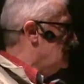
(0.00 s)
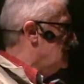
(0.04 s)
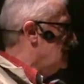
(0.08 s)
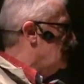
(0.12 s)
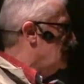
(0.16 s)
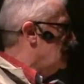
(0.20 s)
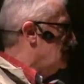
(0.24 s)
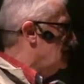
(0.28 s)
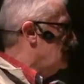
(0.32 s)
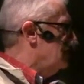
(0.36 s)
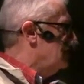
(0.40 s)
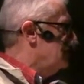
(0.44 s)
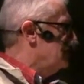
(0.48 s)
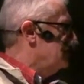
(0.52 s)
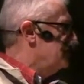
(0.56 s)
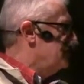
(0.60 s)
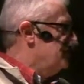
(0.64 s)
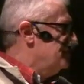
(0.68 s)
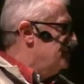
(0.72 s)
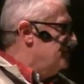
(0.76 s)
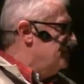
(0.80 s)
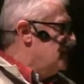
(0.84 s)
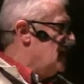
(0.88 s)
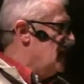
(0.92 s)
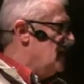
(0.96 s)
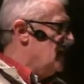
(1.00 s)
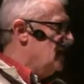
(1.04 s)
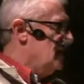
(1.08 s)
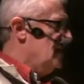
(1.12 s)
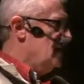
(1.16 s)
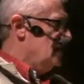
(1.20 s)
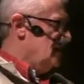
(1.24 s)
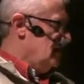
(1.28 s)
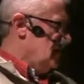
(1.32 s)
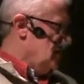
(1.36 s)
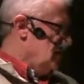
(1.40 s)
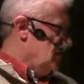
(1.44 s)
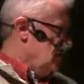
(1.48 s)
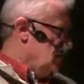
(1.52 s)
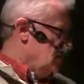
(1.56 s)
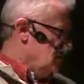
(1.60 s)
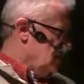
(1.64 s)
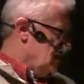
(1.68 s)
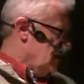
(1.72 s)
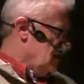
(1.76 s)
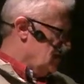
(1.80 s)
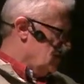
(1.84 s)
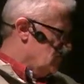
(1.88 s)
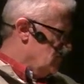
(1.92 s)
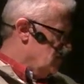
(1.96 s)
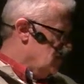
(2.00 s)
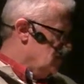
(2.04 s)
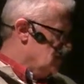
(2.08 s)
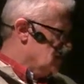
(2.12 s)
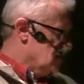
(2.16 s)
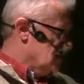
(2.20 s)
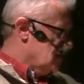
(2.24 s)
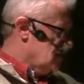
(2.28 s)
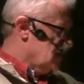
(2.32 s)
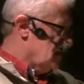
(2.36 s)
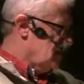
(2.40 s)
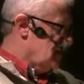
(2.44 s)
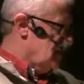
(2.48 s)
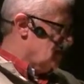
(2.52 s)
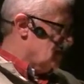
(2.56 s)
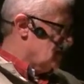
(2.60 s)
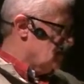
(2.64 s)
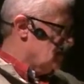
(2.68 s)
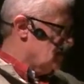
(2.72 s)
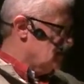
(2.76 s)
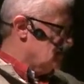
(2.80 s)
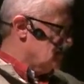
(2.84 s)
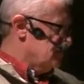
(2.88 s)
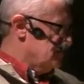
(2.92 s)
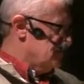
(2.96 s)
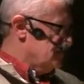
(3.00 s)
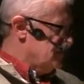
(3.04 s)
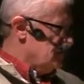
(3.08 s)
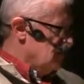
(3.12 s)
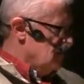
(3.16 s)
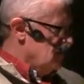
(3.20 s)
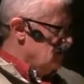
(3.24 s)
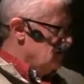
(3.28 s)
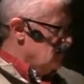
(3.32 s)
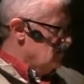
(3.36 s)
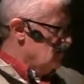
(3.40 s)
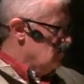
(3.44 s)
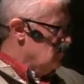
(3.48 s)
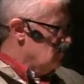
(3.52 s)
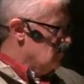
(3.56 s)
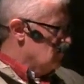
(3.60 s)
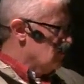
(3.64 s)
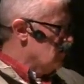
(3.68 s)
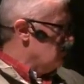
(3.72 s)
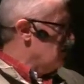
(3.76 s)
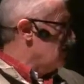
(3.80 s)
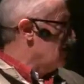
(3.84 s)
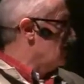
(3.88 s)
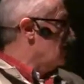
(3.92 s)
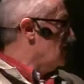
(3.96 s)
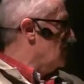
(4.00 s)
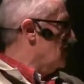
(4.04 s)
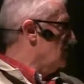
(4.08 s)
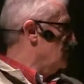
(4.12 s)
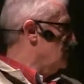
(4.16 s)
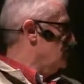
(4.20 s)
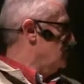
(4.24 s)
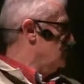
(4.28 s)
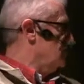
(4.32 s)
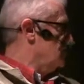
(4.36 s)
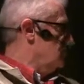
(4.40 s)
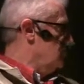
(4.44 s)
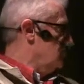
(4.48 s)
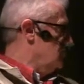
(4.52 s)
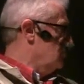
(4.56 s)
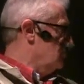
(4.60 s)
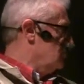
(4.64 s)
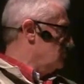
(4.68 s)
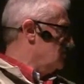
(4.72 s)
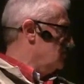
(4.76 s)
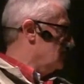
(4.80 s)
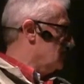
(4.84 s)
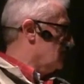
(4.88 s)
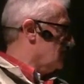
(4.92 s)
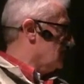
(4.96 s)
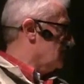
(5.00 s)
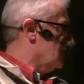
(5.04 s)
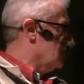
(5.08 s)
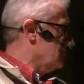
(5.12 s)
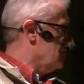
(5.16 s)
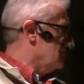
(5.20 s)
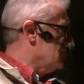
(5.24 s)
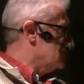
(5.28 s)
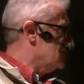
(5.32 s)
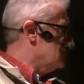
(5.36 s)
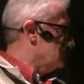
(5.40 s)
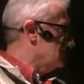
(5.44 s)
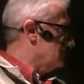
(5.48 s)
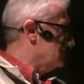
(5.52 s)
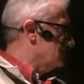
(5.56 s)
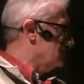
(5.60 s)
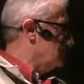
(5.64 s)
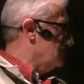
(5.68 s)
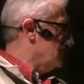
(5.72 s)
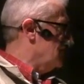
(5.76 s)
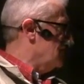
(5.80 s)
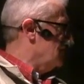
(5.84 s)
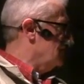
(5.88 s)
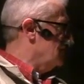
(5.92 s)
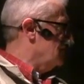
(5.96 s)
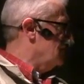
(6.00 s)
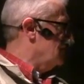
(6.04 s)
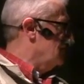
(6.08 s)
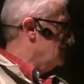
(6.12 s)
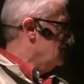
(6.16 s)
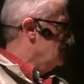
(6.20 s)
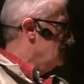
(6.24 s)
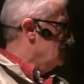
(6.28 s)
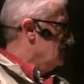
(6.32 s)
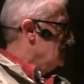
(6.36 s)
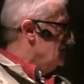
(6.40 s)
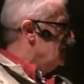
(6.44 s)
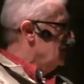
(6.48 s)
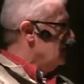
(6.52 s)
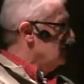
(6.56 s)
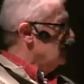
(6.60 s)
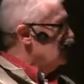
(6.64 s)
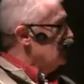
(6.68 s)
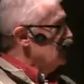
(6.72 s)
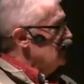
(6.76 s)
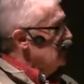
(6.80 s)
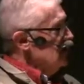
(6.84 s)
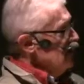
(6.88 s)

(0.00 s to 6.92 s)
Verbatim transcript: Um, I, I don't get a real kick out of going around all these shows and carting my stuff around and, you know,